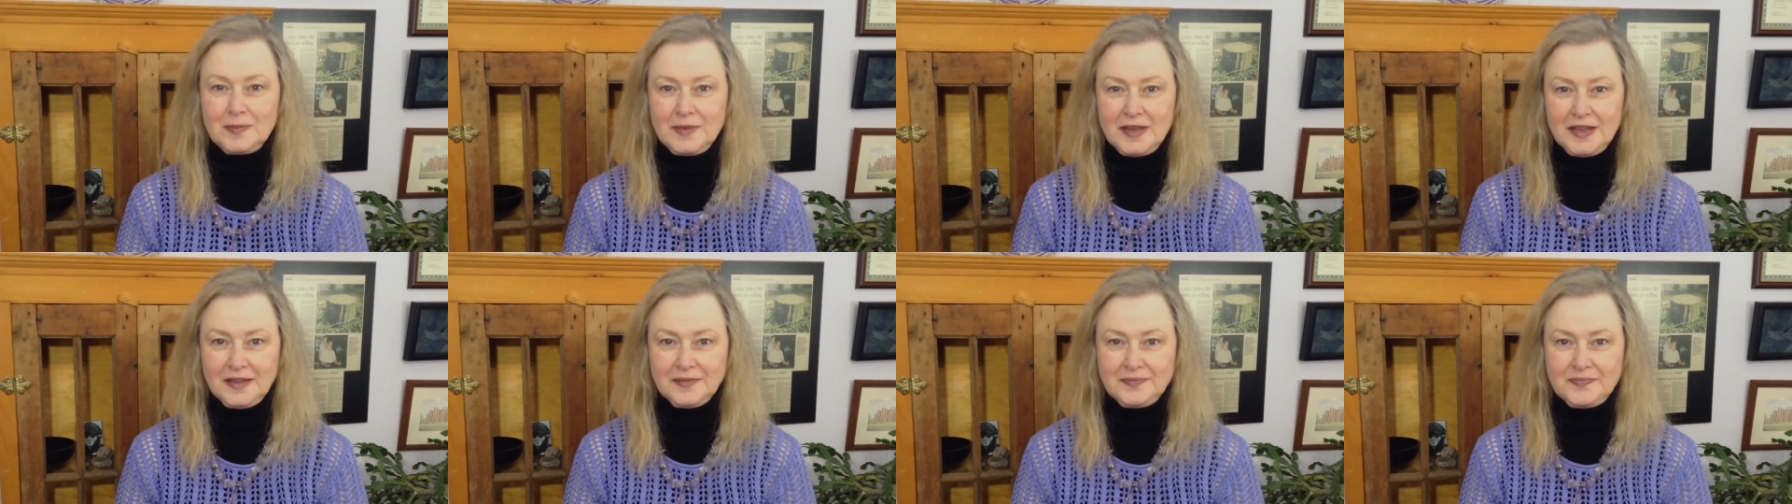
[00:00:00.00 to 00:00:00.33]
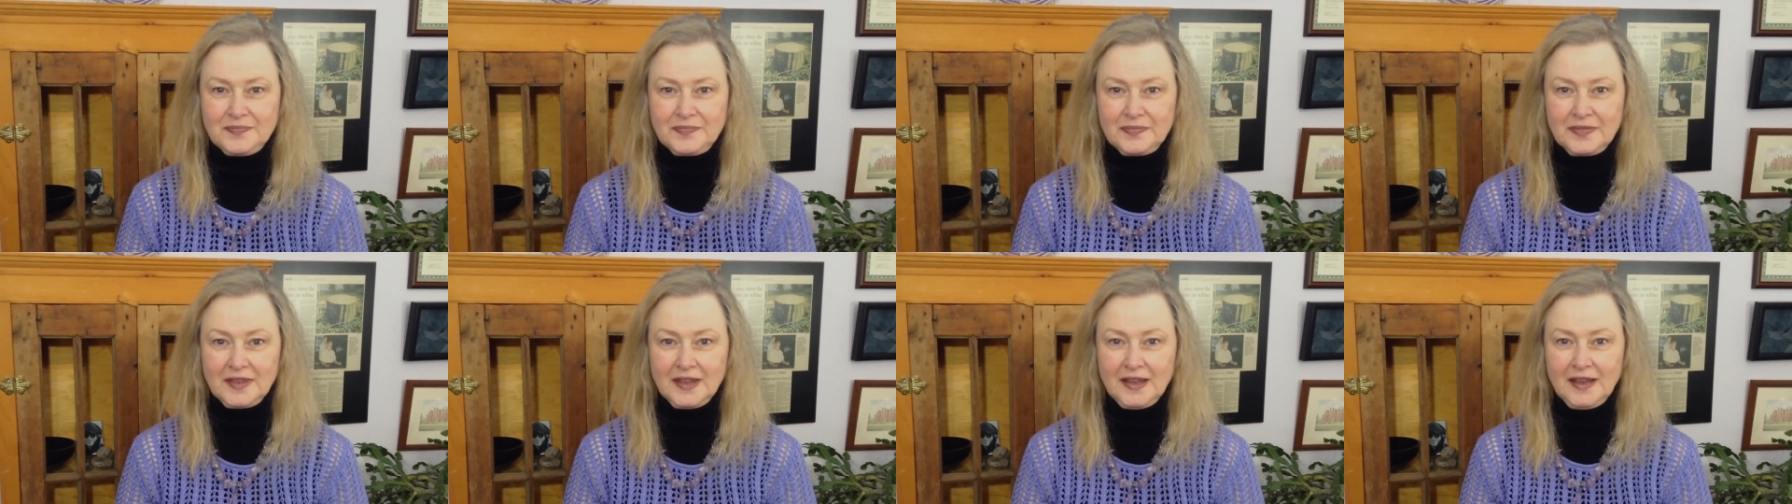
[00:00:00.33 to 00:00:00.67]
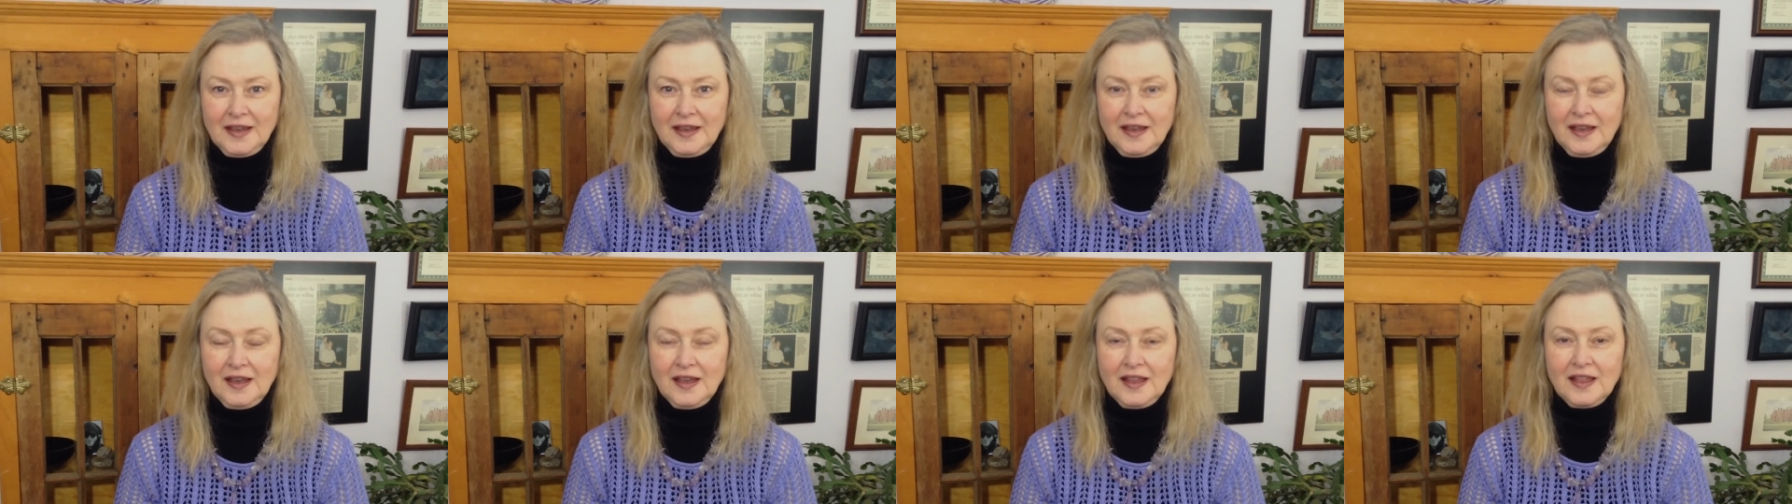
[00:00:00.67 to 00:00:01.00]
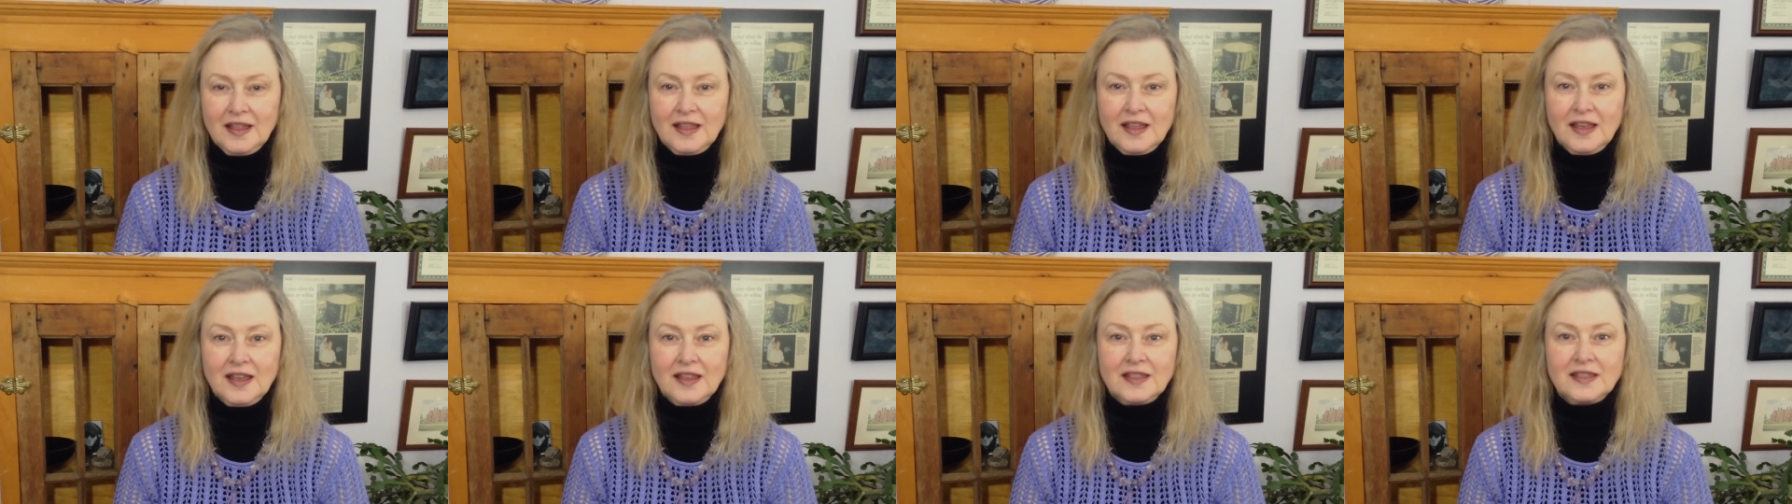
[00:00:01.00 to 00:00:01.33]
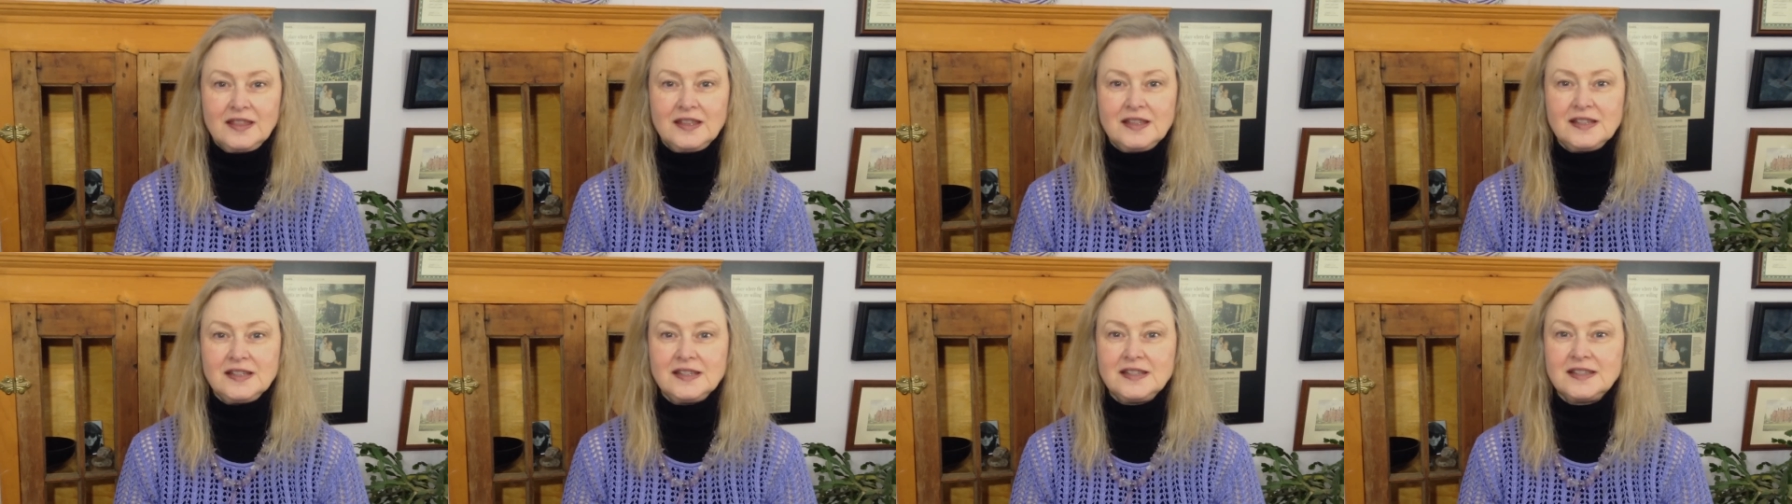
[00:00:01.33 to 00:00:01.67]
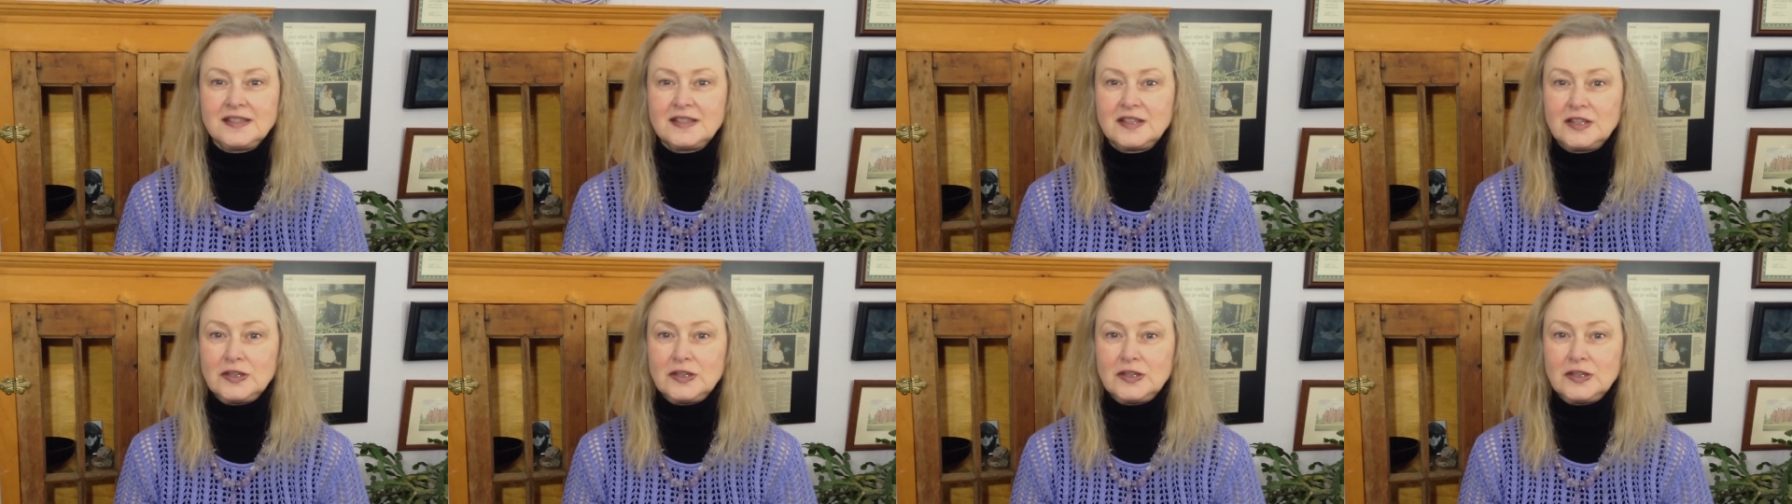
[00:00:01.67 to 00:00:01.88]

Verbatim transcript: me. These